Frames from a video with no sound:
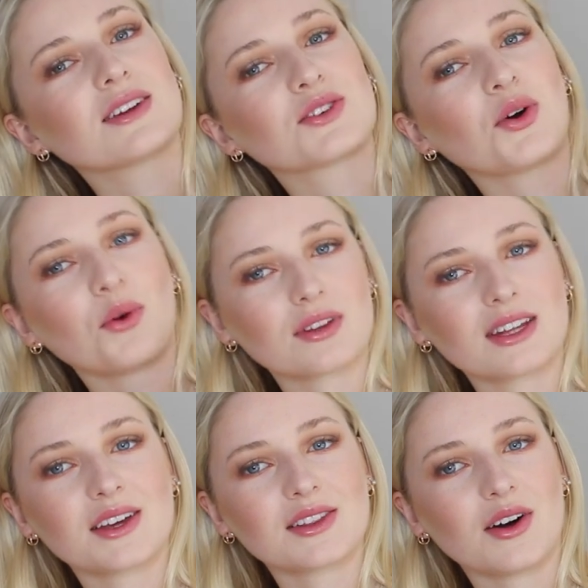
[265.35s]
they're
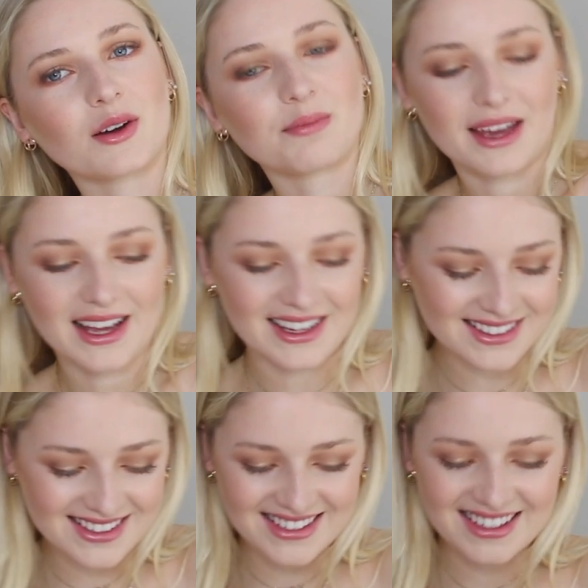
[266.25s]
totally long
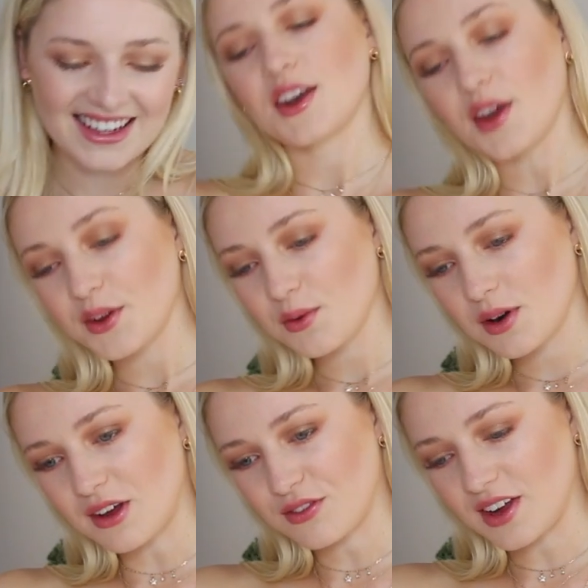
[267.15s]
pants. Another one
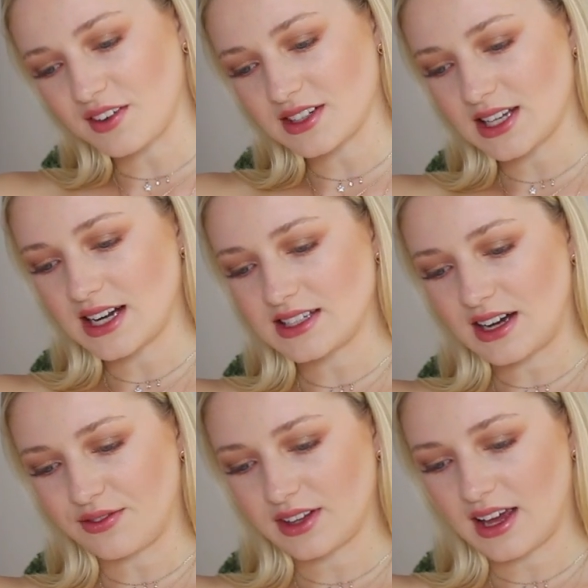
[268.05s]
of my favorites that I
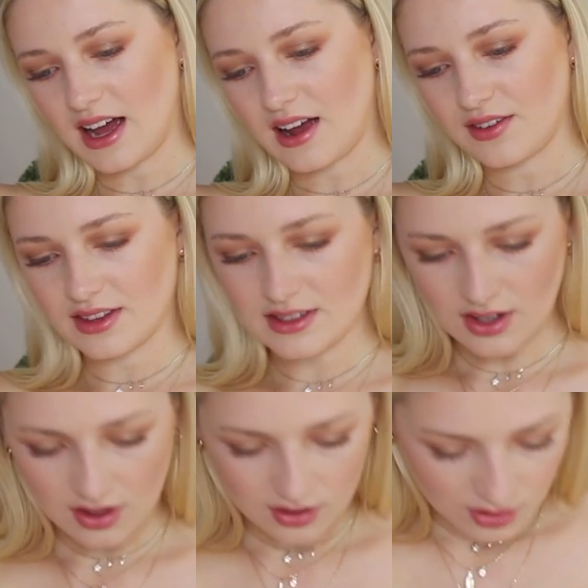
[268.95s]
definitely have in this
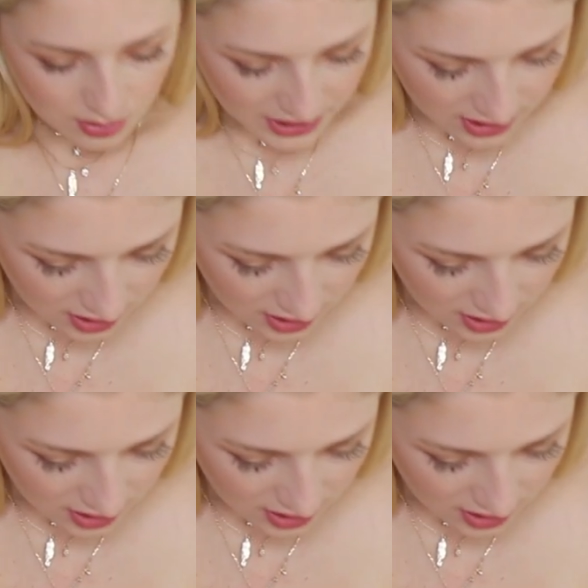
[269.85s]
haul, oh my